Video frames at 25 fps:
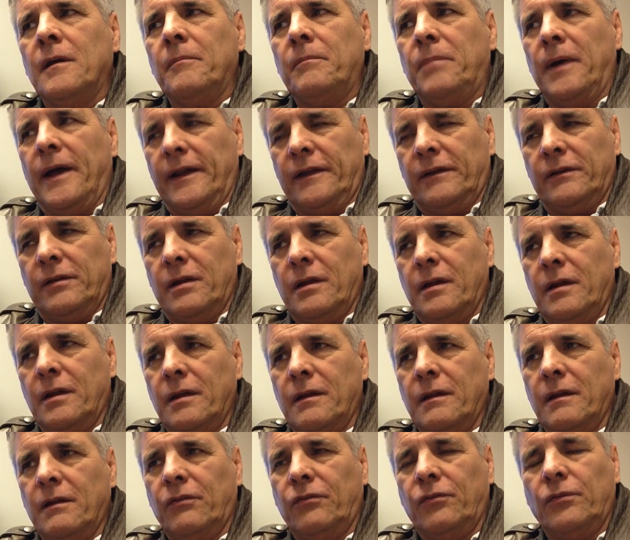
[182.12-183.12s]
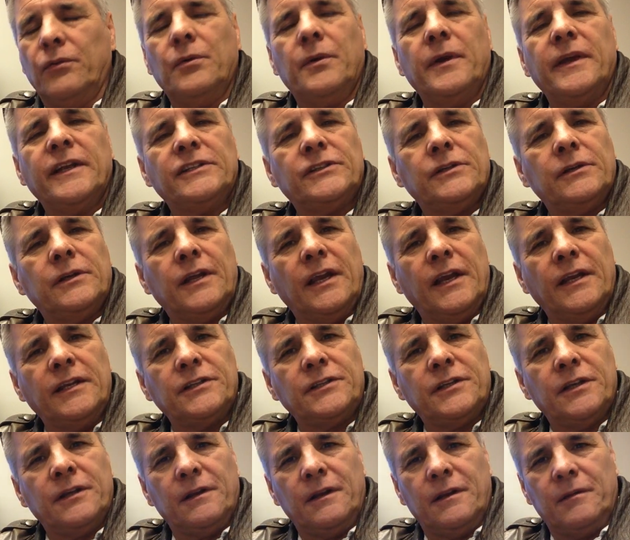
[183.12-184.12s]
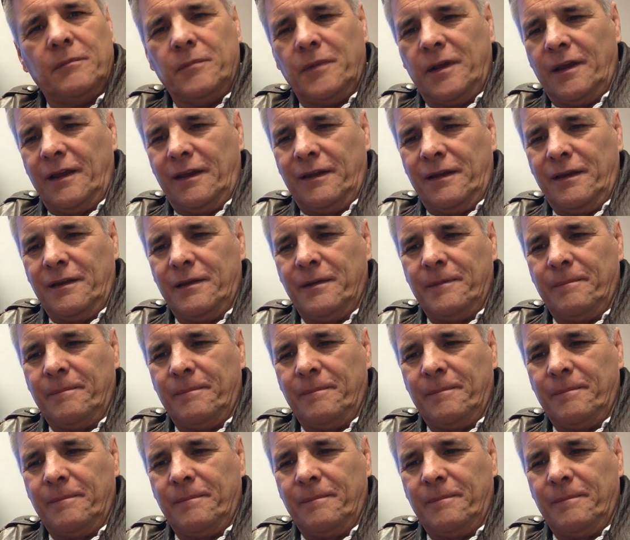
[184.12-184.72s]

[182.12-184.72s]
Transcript: But through education and my